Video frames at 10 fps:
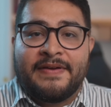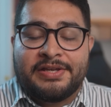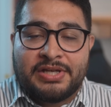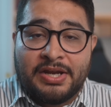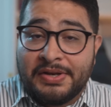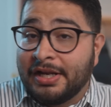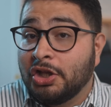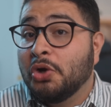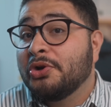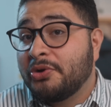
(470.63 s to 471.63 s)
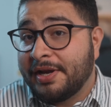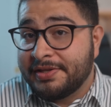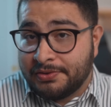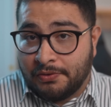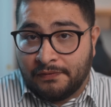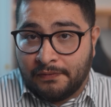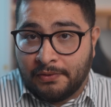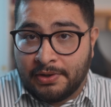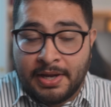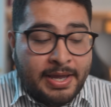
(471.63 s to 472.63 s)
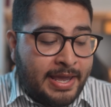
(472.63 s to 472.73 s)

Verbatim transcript: FHA you need a lower credit score for,